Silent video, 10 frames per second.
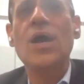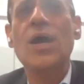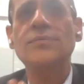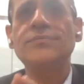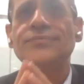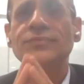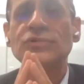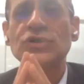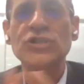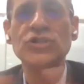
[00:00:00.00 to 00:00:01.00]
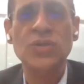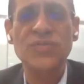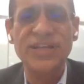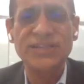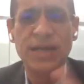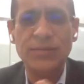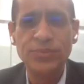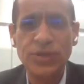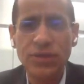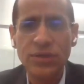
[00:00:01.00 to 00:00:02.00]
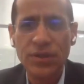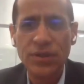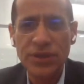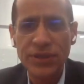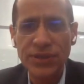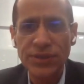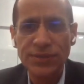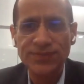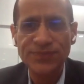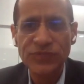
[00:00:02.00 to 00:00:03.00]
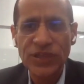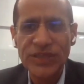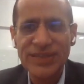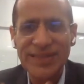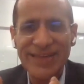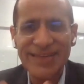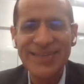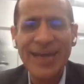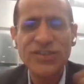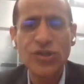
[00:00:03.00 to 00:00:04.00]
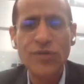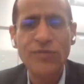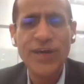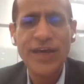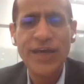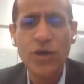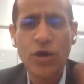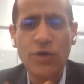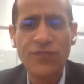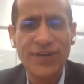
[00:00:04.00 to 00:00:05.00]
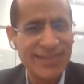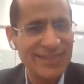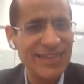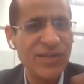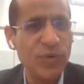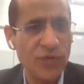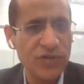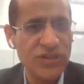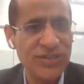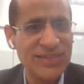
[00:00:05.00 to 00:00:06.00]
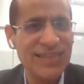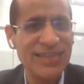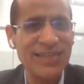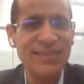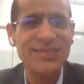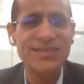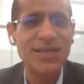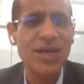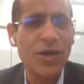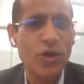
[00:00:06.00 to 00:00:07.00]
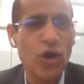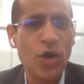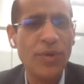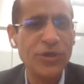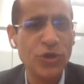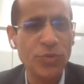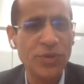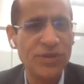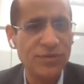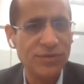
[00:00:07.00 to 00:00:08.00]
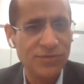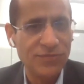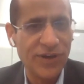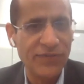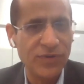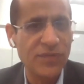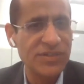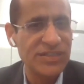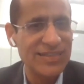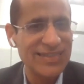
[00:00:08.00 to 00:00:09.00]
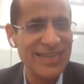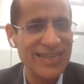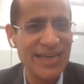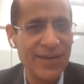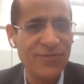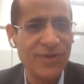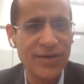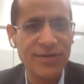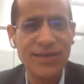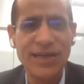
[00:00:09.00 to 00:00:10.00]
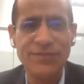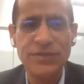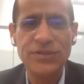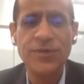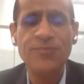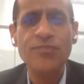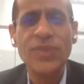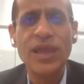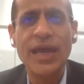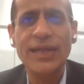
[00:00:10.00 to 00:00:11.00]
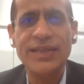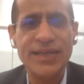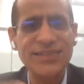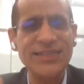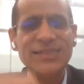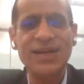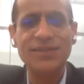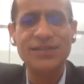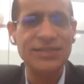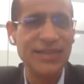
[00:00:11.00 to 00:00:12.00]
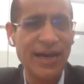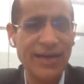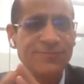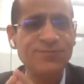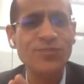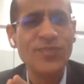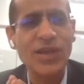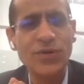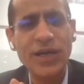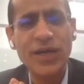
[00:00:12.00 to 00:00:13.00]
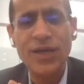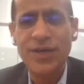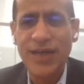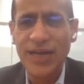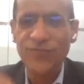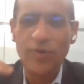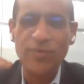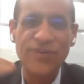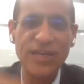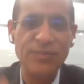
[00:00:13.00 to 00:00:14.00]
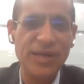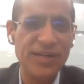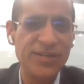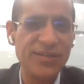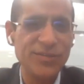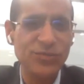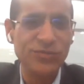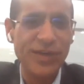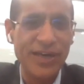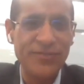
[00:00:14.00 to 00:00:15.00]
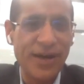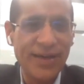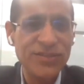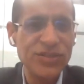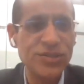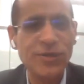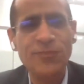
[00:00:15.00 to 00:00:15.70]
So just to give an example, the international way of assessing proficiency is Common European Framework, which is CEFR levels, and there are 6 levels in that. Okay, right from a very beginner to very advanced.